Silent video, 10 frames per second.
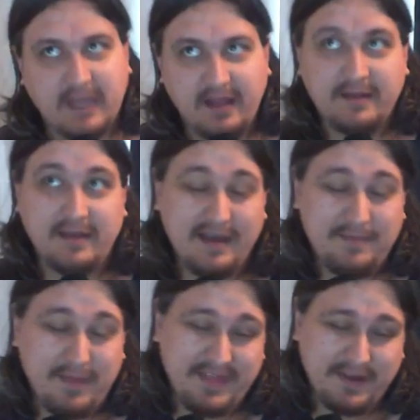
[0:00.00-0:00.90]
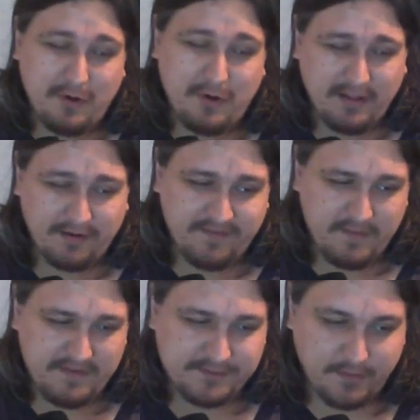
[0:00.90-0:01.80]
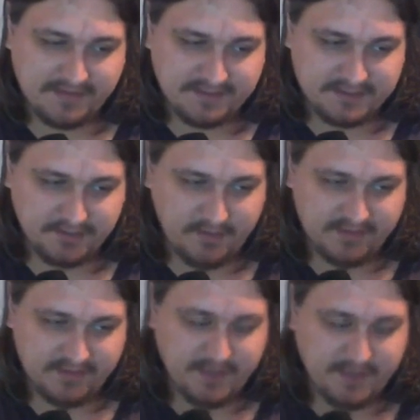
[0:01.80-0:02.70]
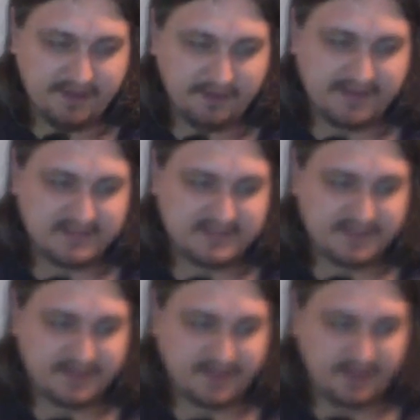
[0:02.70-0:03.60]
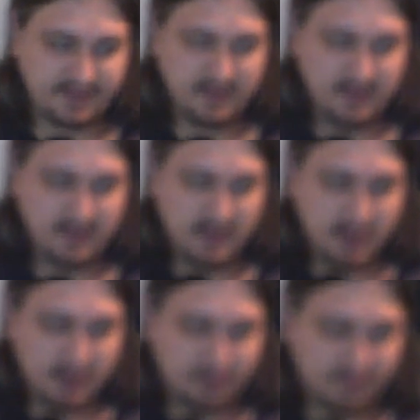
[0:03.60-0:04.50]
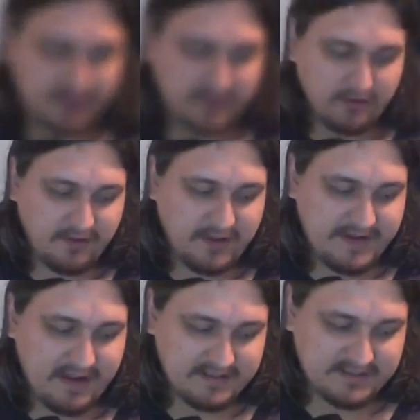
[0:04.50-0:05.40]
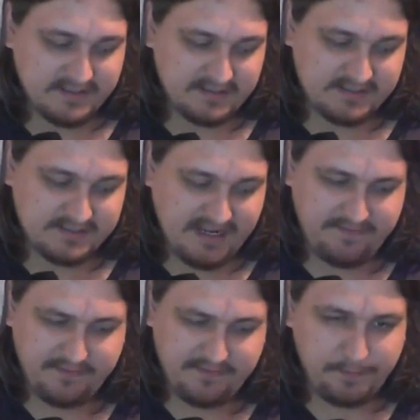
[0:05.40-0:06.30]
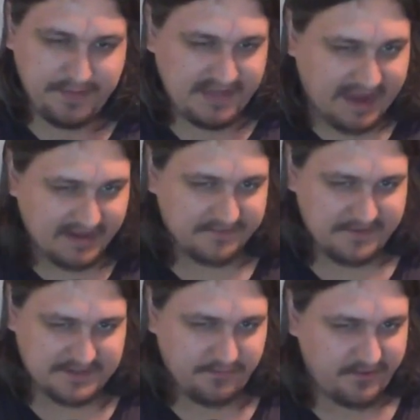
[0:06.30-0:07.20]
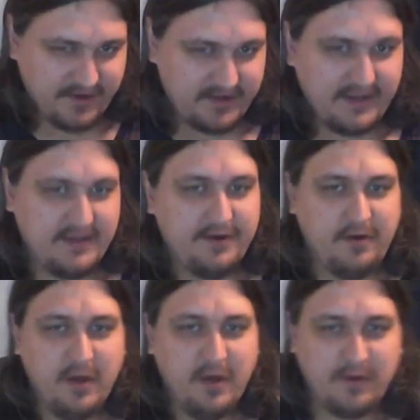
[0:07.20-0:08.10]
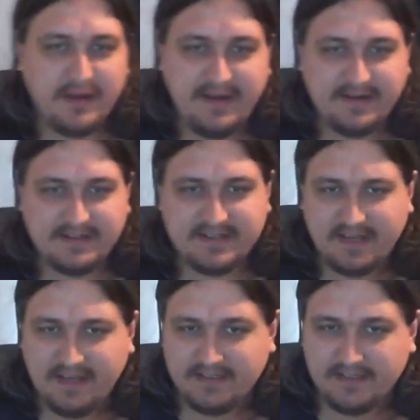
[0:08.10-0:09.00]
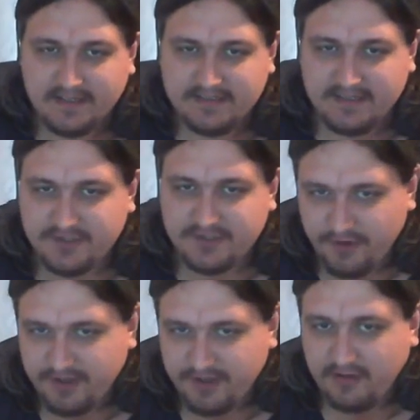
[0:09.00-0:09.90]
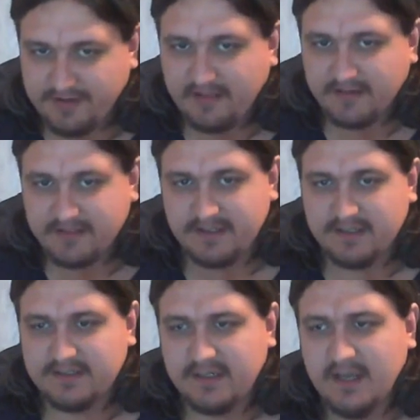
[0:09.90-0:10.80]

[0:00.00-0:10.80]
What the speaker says: I think quite a lot of feminists would probably disagree with this, but I don't consider critical analysis to even be activism, really. You know, what Anita Sarkeesian does is critical analysis.